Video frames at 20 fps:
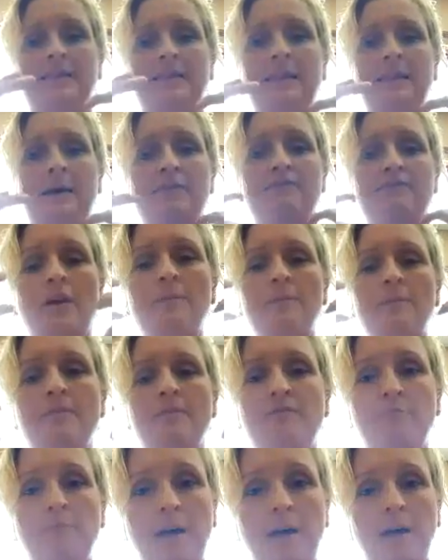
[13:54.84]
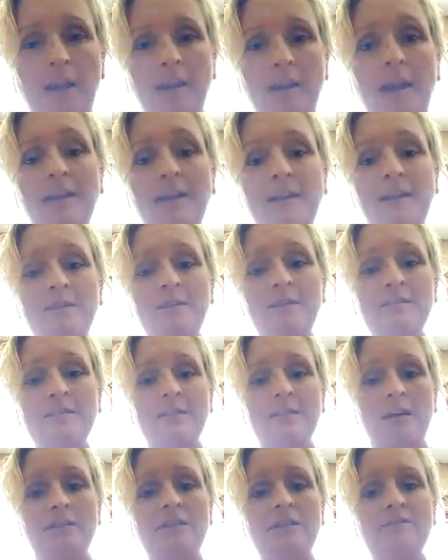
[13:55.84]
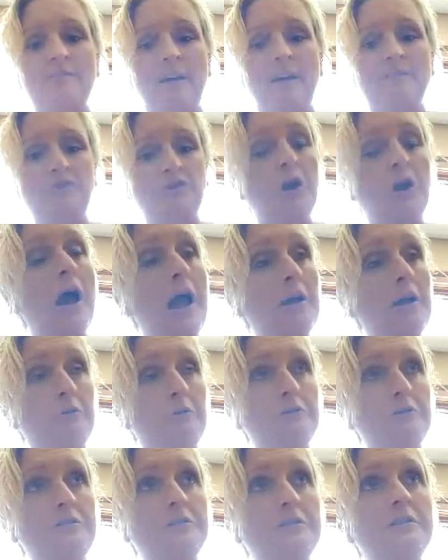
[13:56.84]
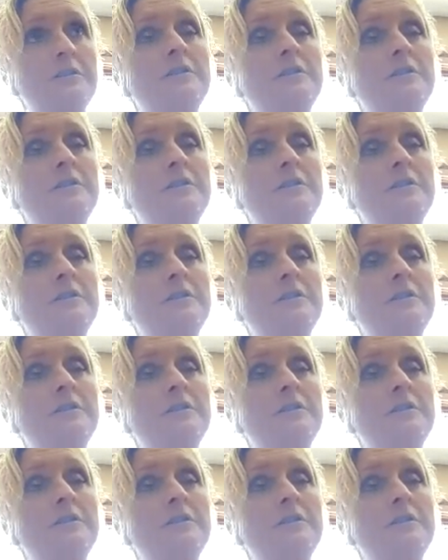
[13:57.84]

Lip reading: that frame of mind, I need to sell these 5 trials